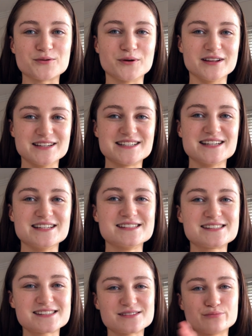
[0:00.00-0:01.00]

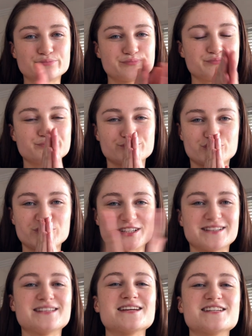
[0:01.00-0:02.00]
qualities.
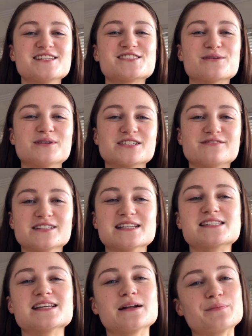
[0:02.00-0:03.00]
Thank you so much for
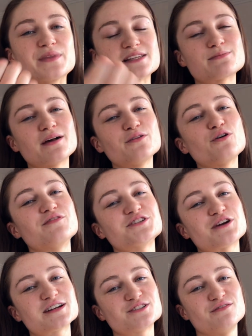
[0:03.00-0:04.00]
listening. That's my law of
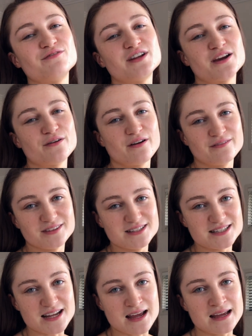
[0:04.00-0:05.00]
attraction video of the
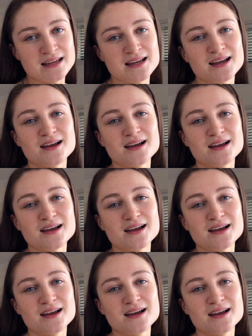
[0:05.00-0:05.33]
day.